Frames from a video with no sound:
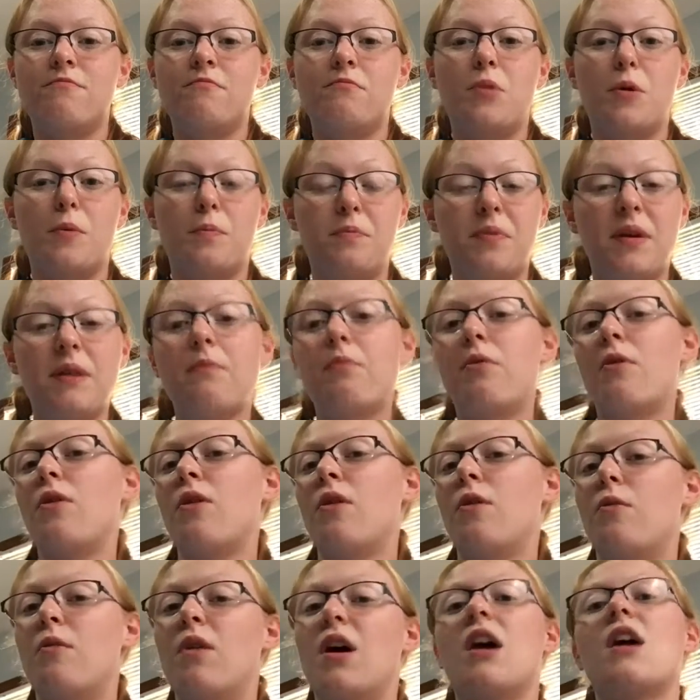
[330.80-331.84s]
Put people
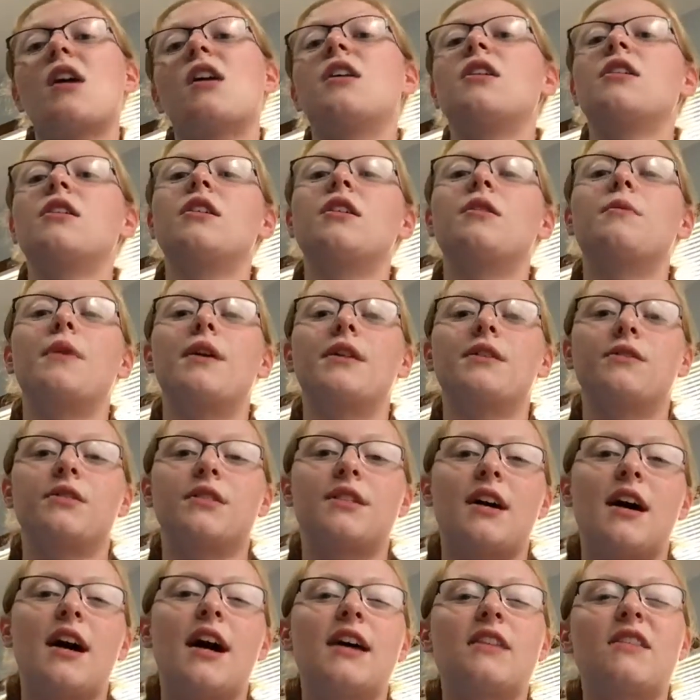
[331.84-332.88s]
in one color, whether it's
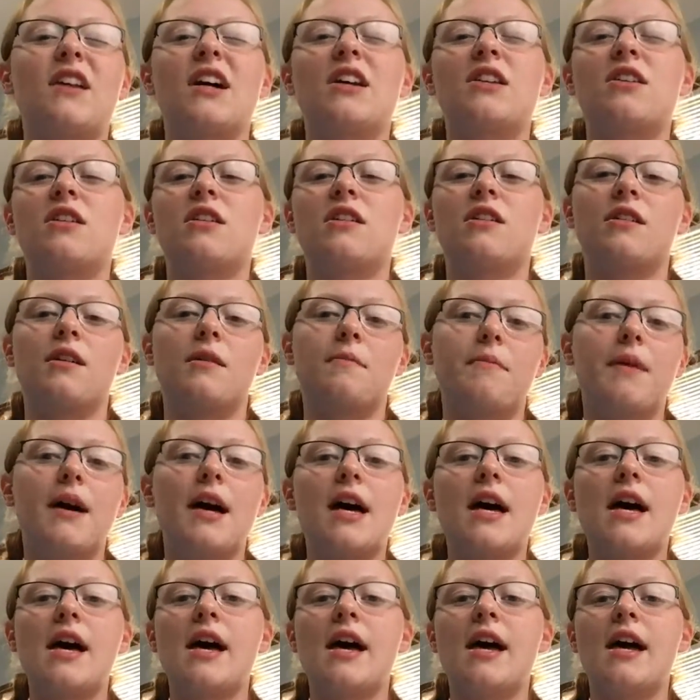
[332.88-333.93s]
a highlighter or a
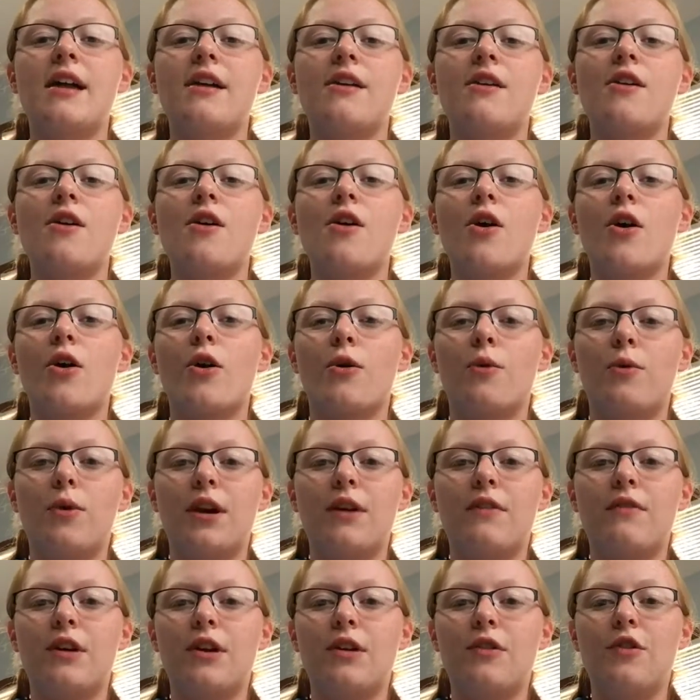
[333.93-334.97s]
pen or
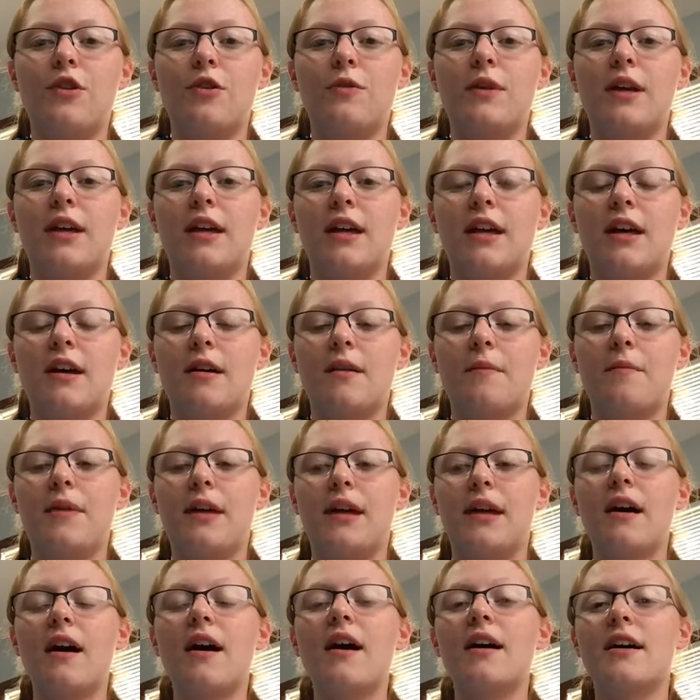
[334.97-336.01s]
whatever you're doing.
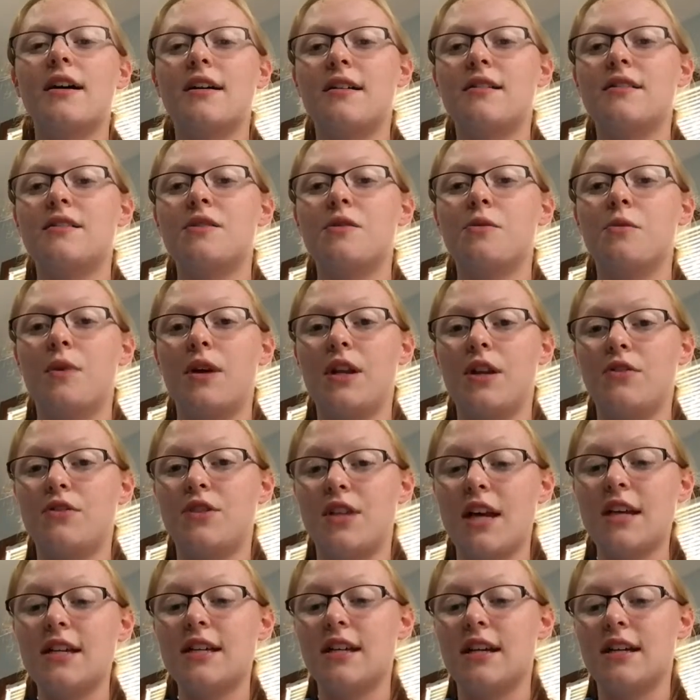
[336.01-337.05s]
Because when you're
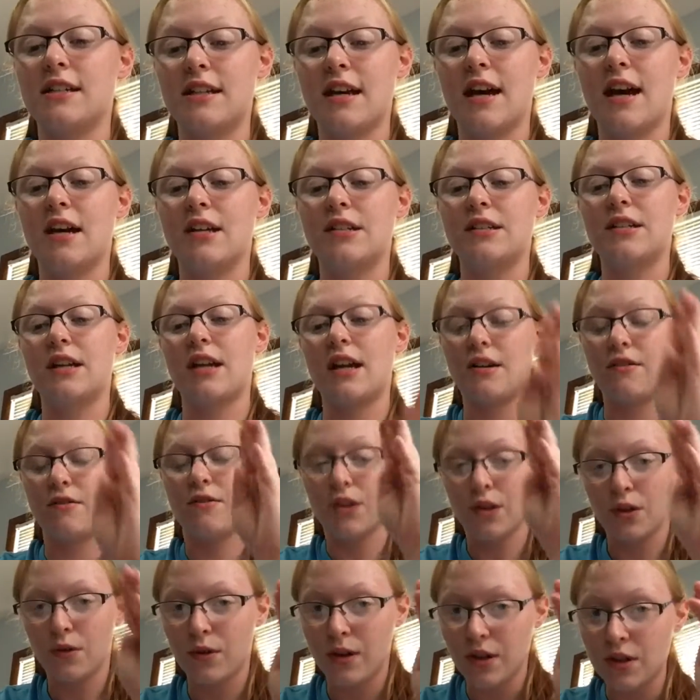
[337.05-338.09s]
taking a test, if
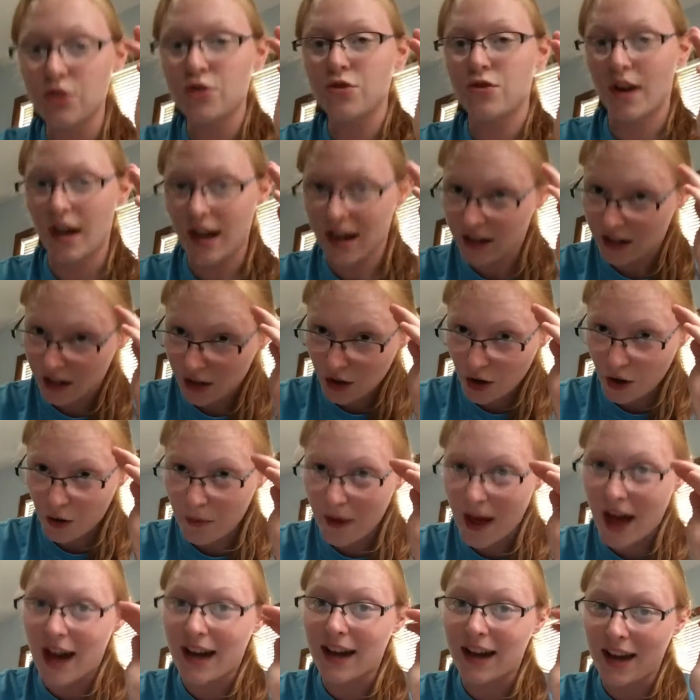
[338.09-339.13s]
you can try to go
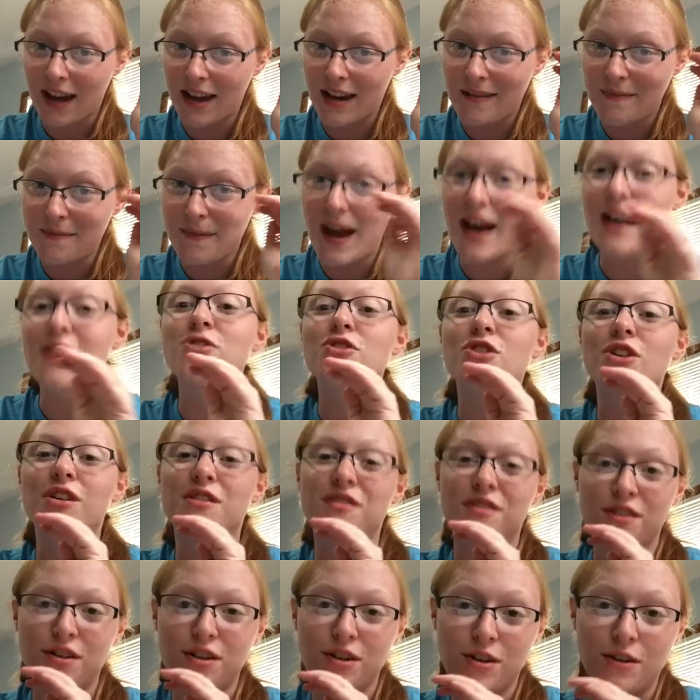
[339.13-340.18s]
back and
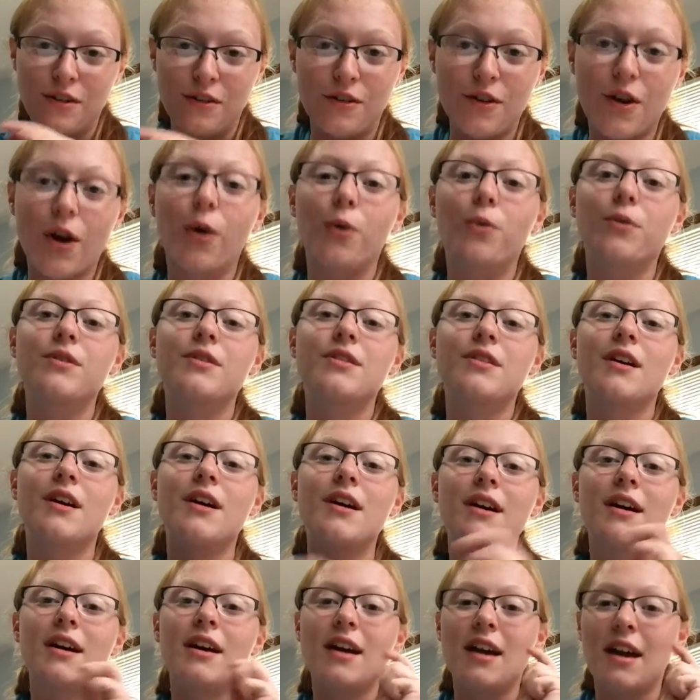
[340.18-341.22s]
imagine your notes,
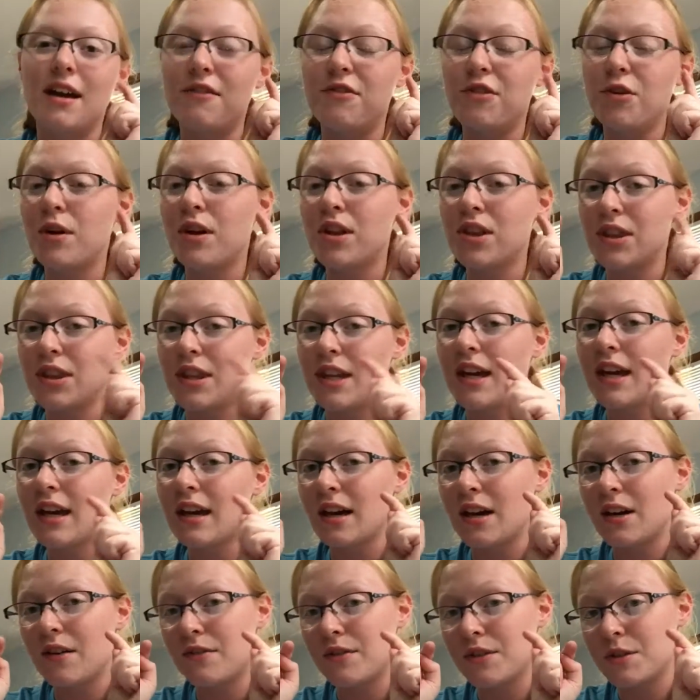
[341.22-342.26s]
if you can
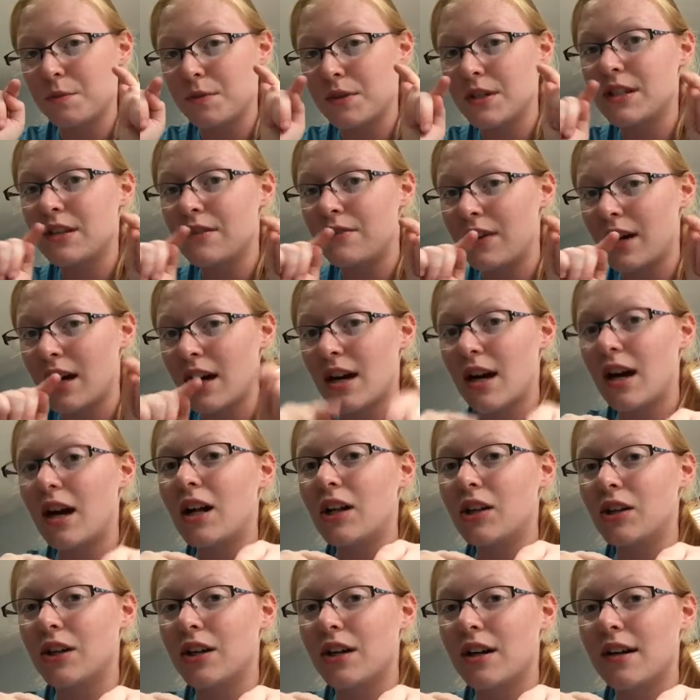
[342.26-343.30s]
think of a specific
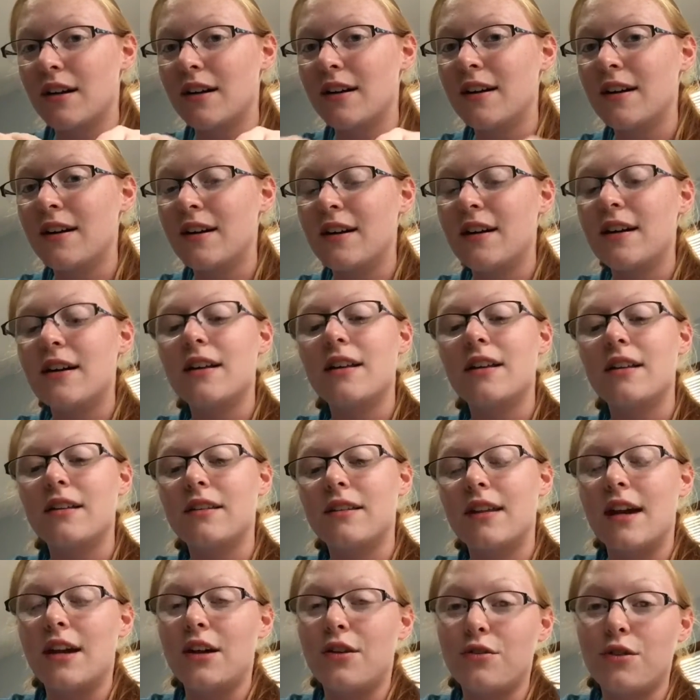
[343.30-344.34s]
color
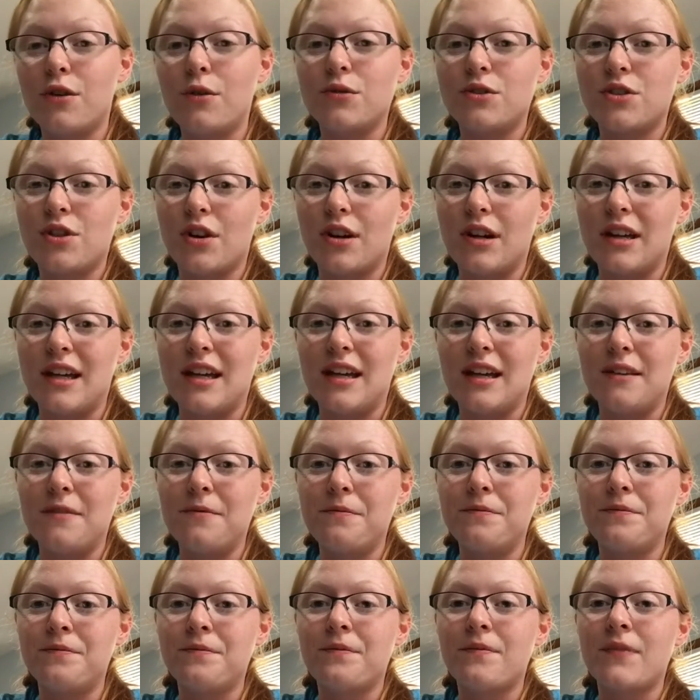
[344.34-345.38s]
that your notes are
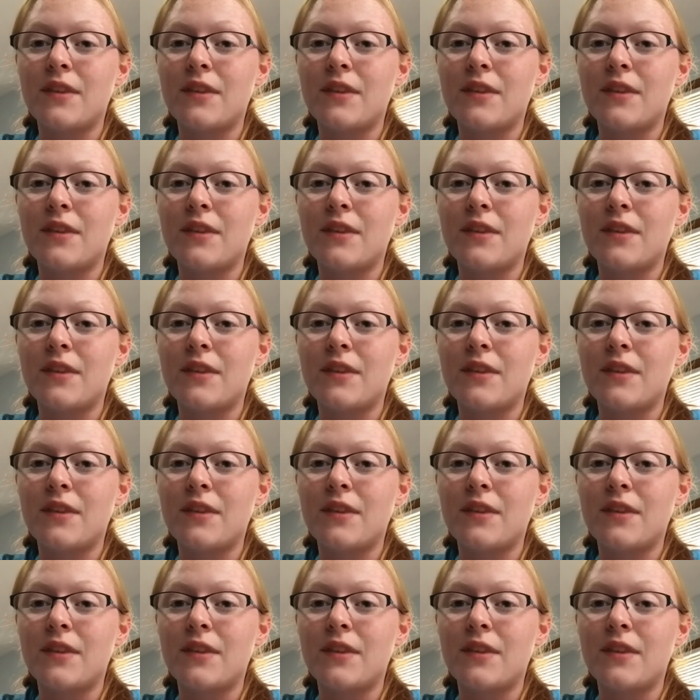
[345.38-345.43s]
in,